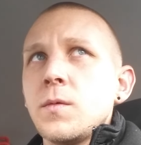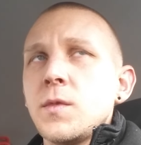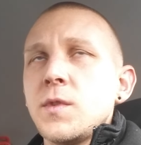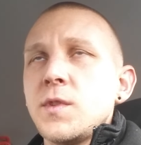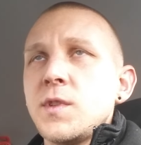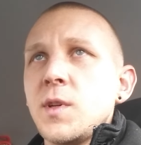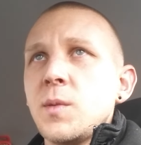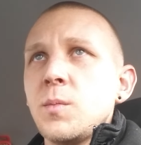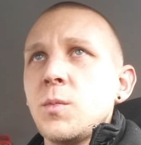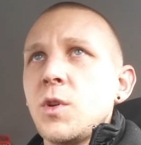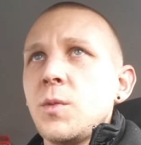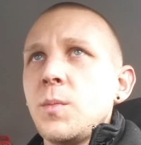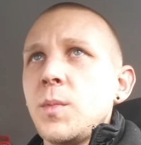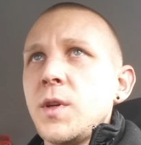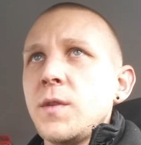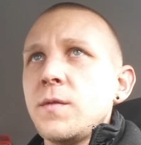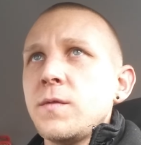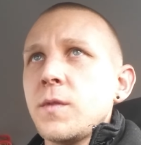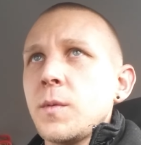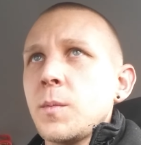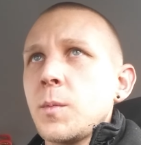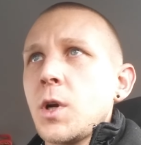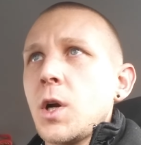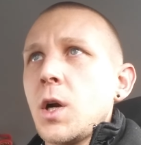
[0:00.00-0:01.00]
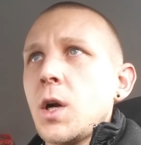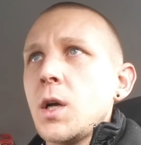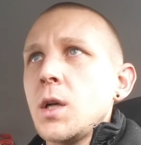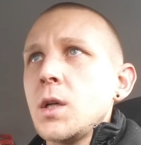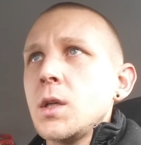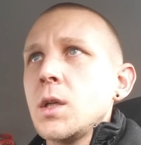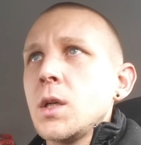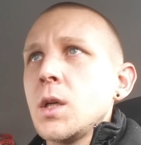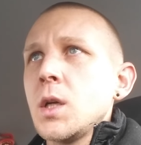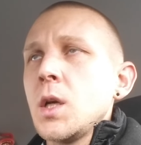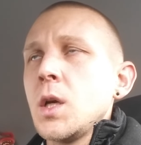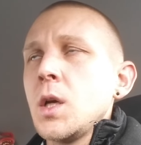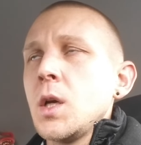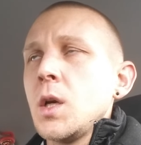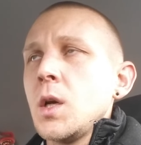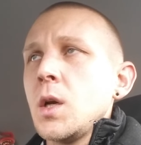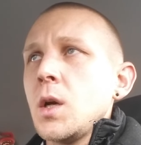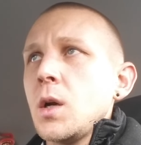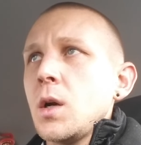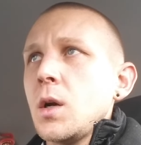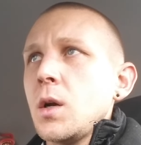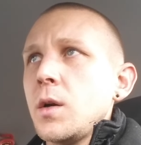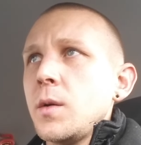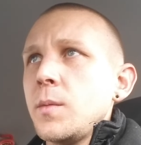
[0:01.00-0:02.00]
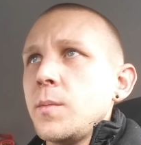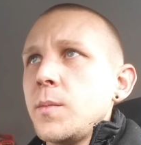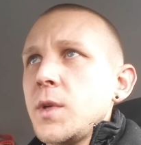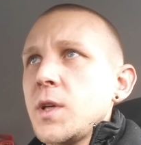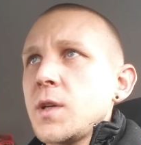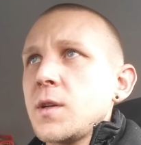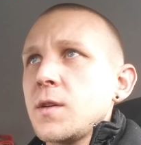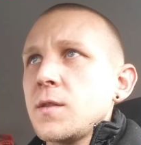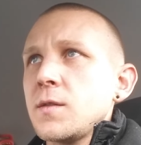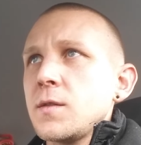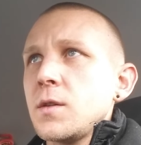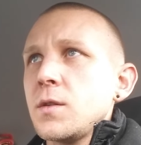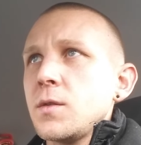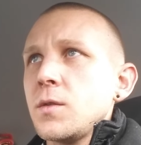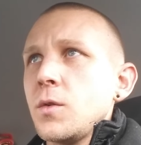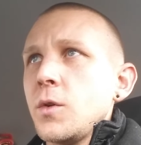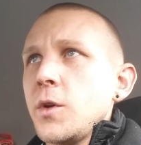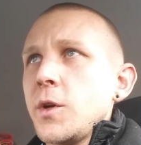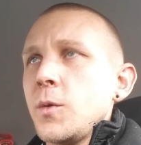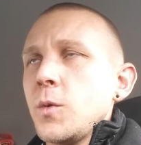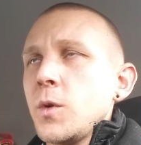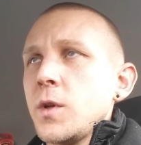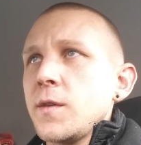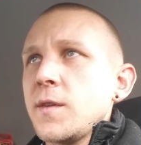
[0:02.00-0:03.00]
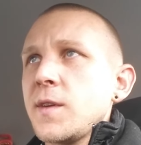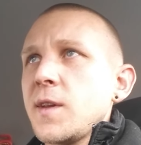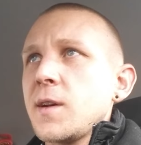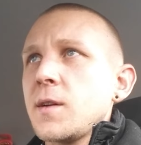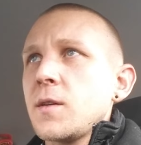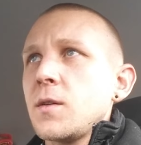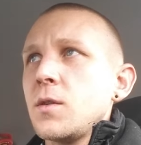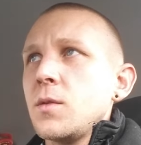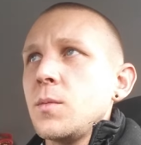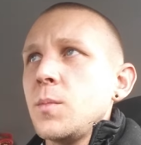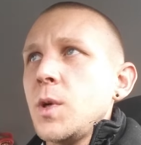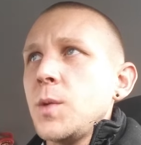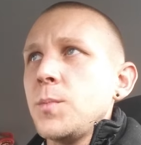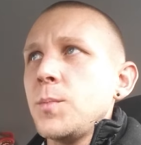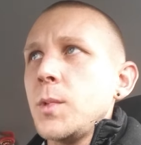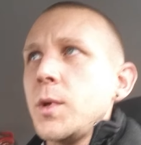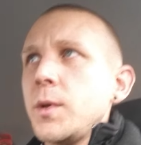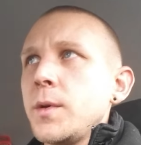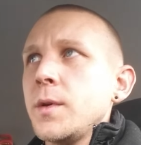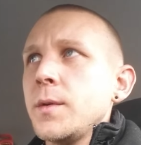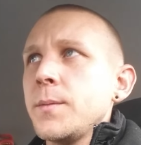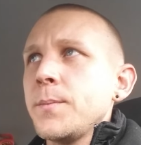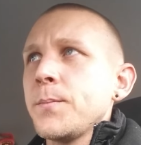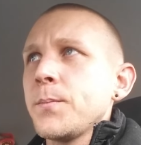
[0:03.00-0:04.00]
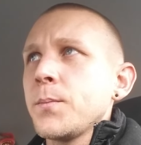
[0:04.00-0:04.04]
seem to be from God um, because they're the only ones I can remember.